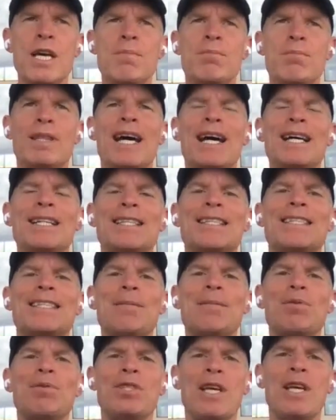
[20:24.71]
But that
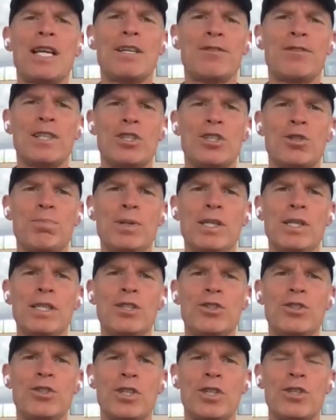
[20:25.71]
subset of
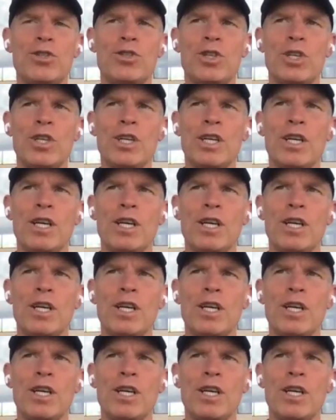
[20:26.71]
experiences